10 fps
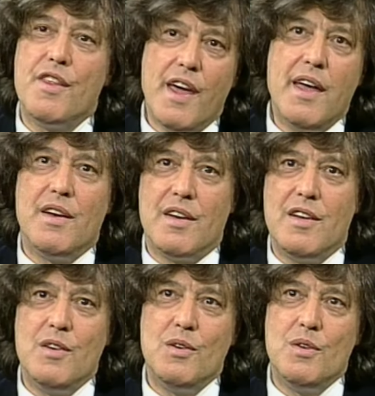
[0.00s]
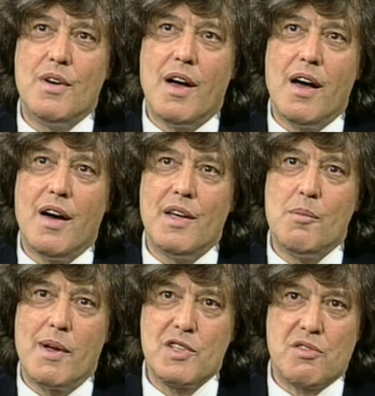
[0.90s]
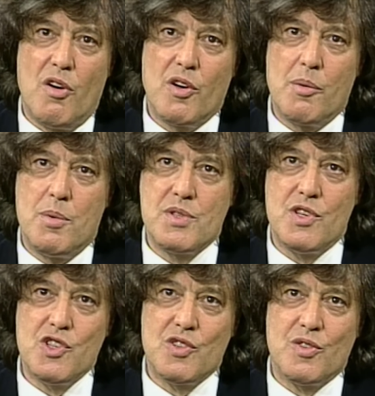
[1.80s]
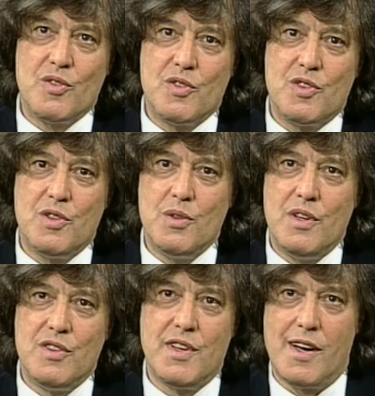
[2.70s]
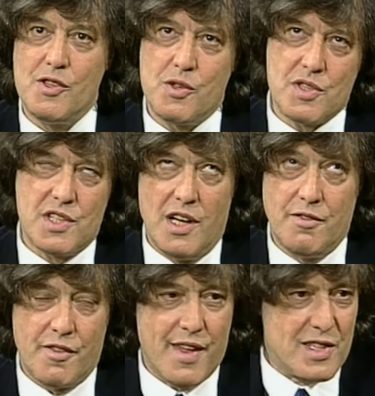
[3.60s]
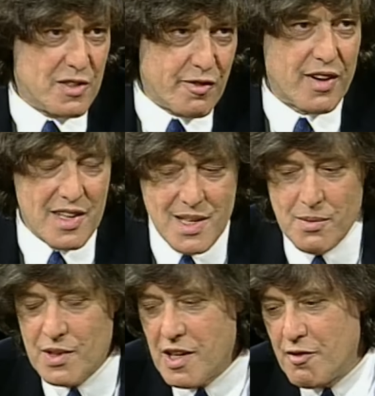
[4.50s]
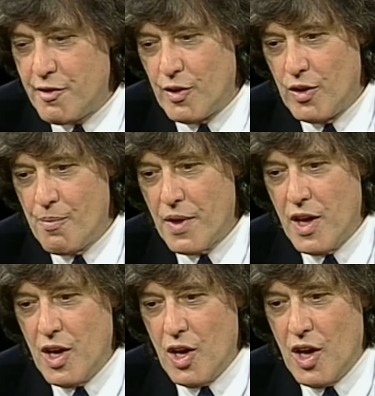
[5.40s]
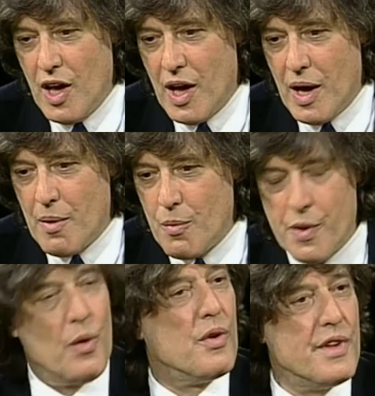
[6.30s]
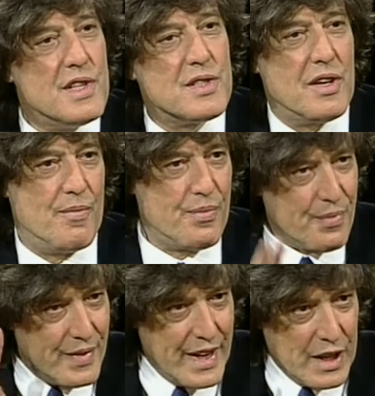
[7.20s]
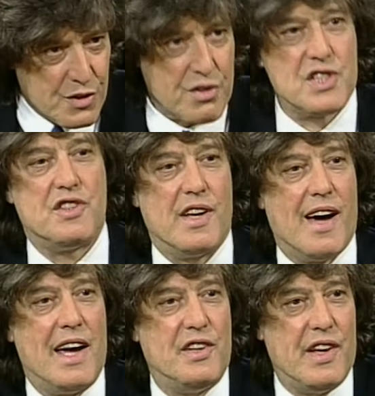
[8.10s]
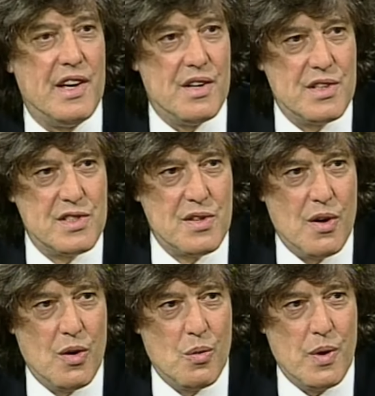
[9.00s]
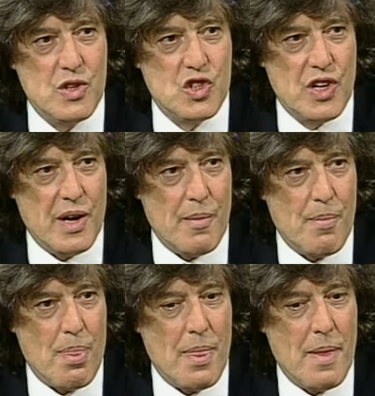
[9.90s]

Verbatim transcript: then you are in a much stronger position to indulge yourself, if that's the phrase I'm looking for, uh, with all these interesting ideas which uh,